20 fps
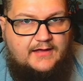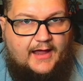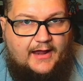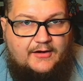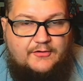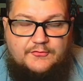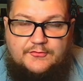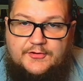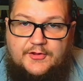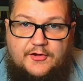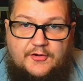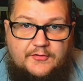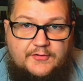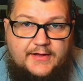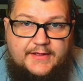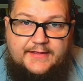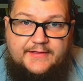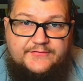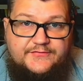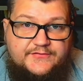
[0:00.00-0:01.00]
I don't
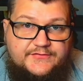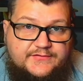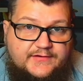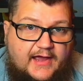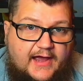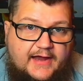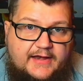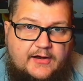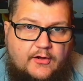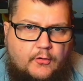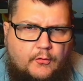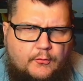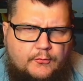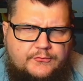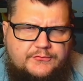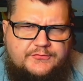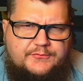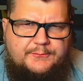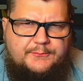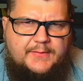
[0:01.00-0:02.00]
know, I guess it's kind of
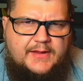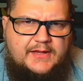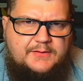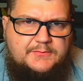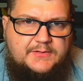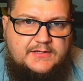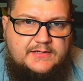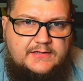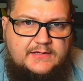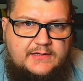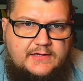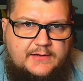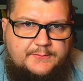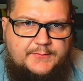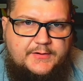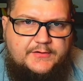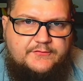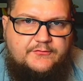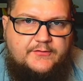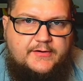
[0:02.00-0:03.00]
wholesome, maybe.
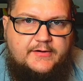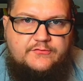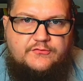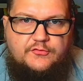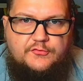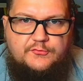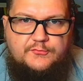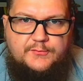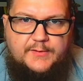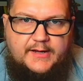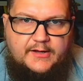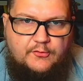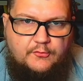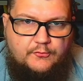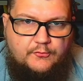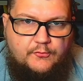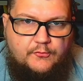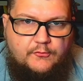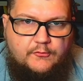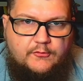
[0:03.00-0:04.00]
I'm not trying to toot my
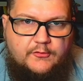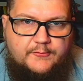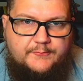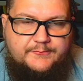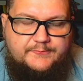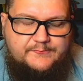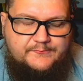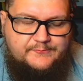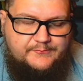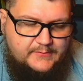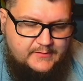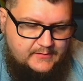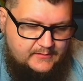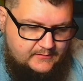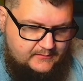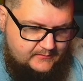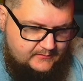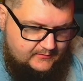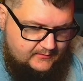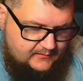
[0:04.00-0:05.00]
own horn.
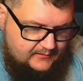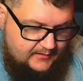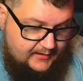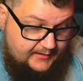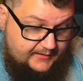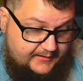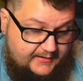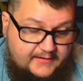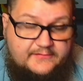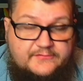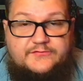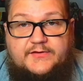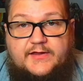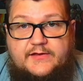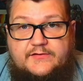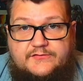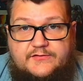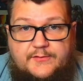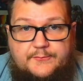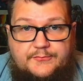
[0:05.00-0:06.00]
Uh, I can
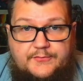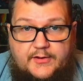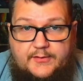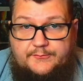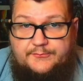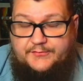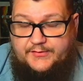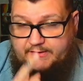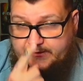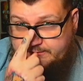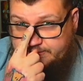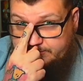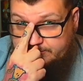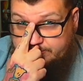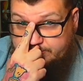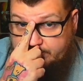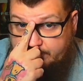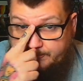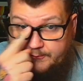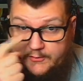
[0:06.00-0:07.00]
say some dumb things
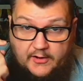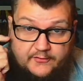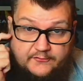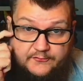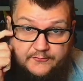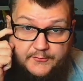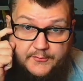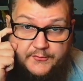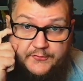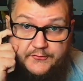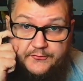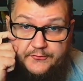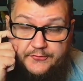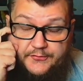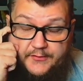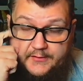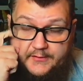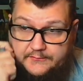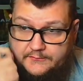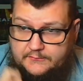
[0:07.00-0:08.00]
and some controversial
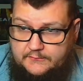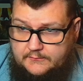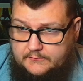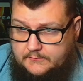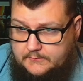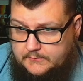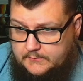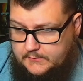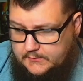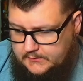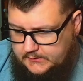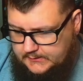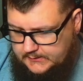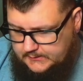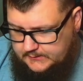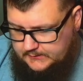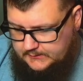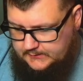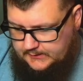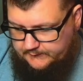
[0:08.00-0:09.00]
things.
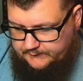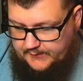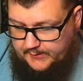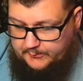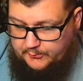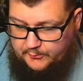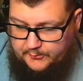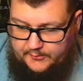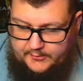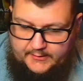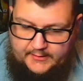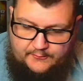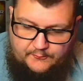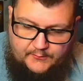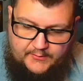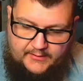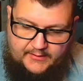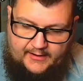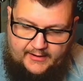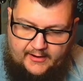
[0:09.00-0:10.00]
I've never really
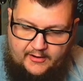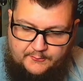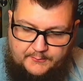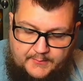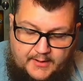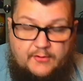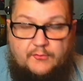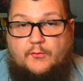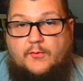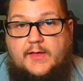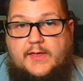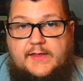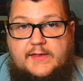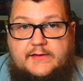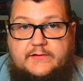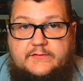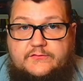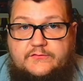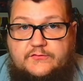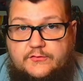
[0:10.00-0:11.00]
went out of my
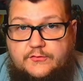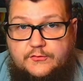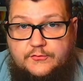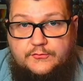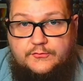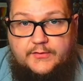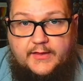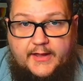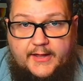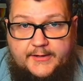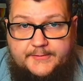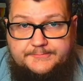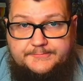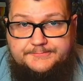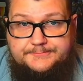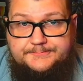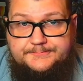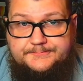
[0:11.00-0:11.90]
way to do that.